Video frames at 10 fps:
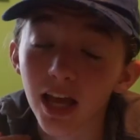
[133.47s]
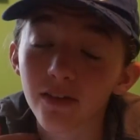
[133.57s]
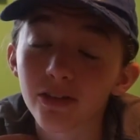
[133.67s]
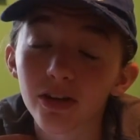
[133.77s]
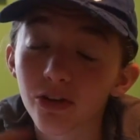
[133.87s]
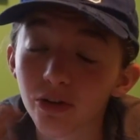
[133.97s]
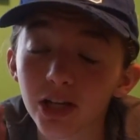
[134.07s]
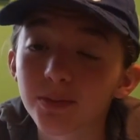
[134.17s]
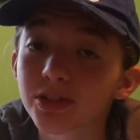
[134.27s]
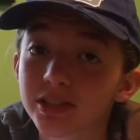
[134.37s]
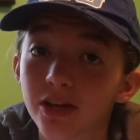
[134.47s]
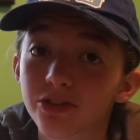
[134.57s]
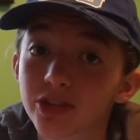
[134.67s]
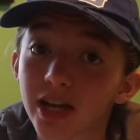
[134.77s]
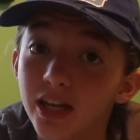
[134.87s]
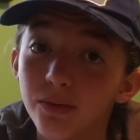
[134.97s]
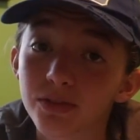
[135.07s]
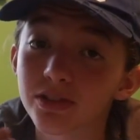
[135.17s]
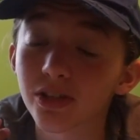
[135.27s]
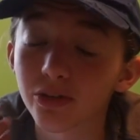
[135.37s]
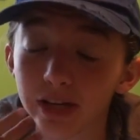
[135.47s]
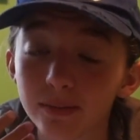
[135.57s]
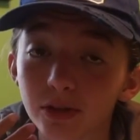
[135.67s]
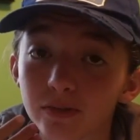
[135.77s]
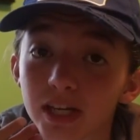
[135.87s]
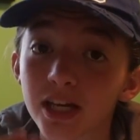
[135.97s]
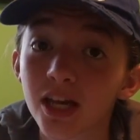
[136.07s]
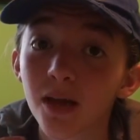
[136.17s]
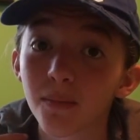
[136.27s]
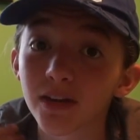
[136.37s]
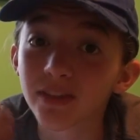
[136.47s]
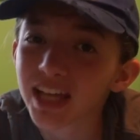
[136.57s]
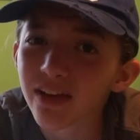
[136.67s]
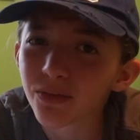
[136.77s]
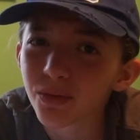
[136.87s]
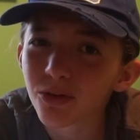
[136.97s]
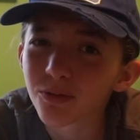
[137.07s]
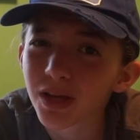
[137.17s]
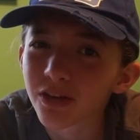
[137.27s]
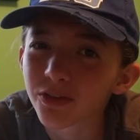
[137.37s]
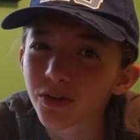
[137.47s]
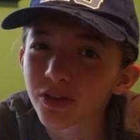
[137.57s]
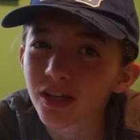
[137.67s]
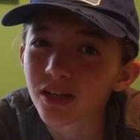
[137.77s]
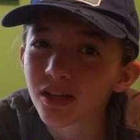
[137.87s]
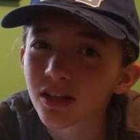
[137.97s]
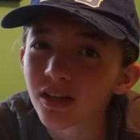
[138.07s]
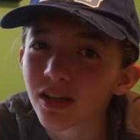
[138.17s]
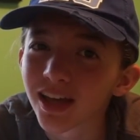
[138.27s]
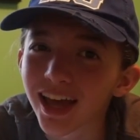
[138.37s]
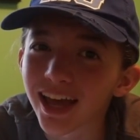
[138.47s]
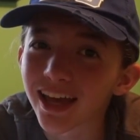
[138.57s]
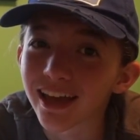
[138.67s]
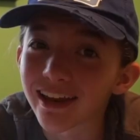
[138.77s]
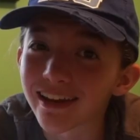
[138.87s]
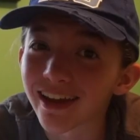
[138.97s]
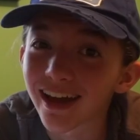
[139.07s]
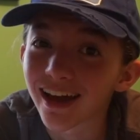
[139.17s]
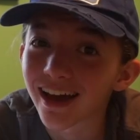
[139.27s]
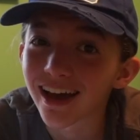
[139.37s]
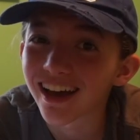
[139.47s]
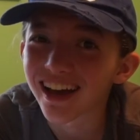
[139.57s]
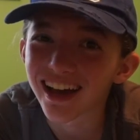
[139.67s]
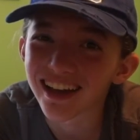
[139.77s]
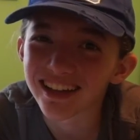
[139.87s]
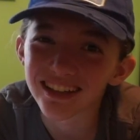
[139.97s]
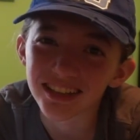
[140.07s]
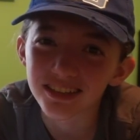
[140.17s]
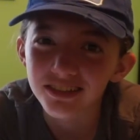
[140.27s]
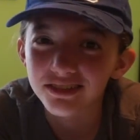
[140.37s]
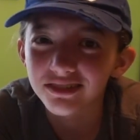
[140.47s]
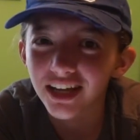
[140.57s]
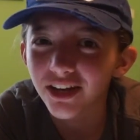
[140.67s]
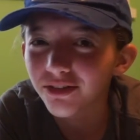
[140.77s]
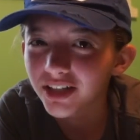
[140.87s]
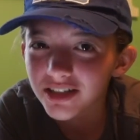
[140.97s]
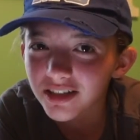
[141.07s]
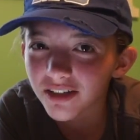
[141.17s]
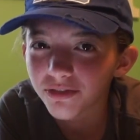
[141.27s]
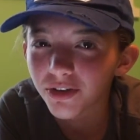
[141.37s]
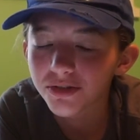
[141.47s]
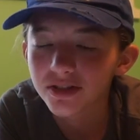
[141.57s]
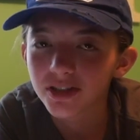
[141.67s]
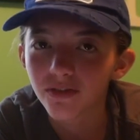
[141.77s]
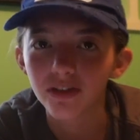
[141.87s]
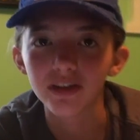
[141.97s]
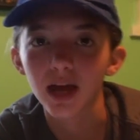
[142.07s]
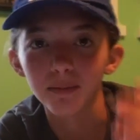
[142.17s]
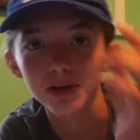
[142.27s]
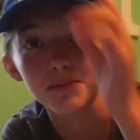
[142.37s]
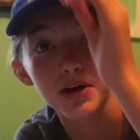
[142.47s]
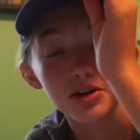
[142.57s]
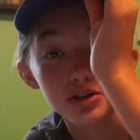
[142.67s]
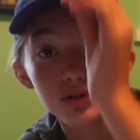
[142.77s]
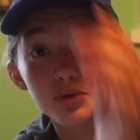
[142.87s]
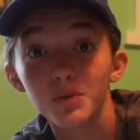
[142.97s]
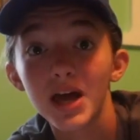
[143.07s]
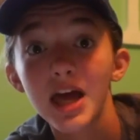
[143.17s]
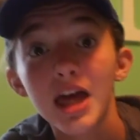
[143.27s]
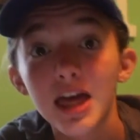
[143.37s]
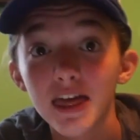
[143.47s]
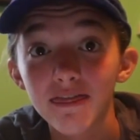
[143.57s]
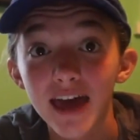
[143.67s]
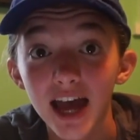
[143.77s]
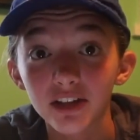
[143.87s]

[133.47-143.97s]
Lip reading: They have an incredible soundtrack. It was a great movie. But I feel like everyone would pick Frozen, and I don't listen to Frozen stuff all the time compared to that.